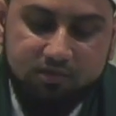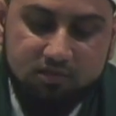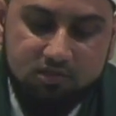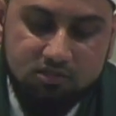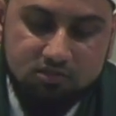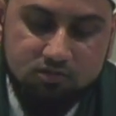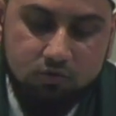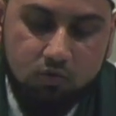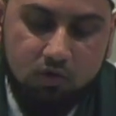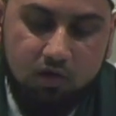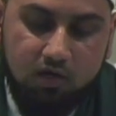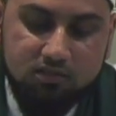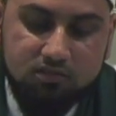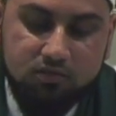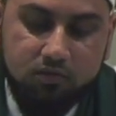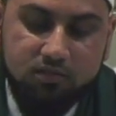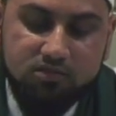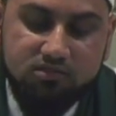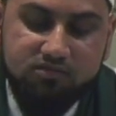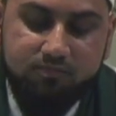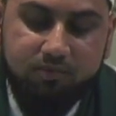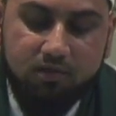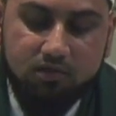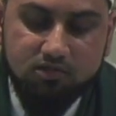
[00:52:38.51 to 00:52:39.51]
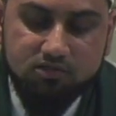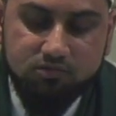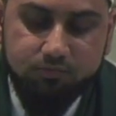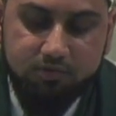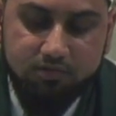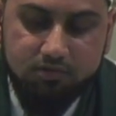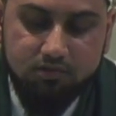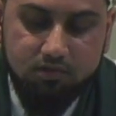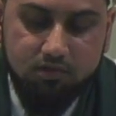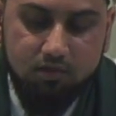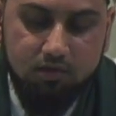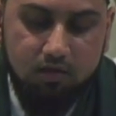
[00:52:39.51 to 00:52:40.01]
There's no consequence of
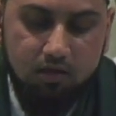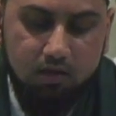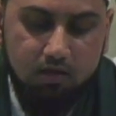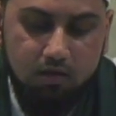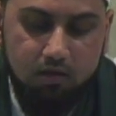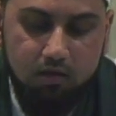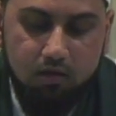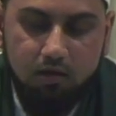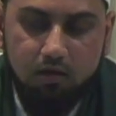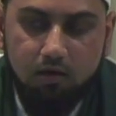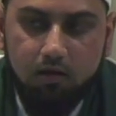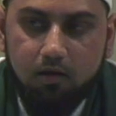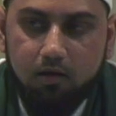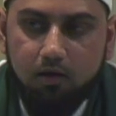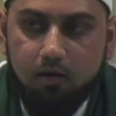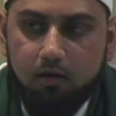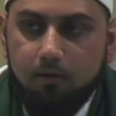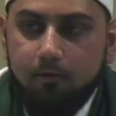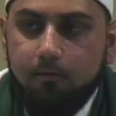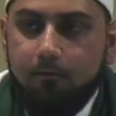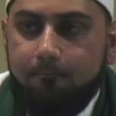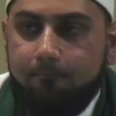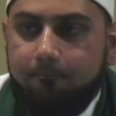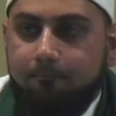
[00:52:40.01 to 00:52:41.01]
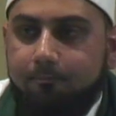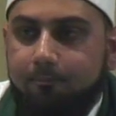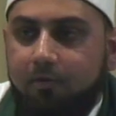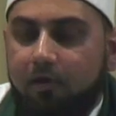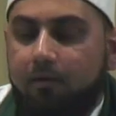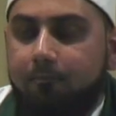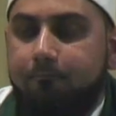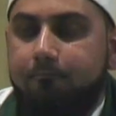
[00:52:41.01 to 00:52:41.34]
punishment. Yeah.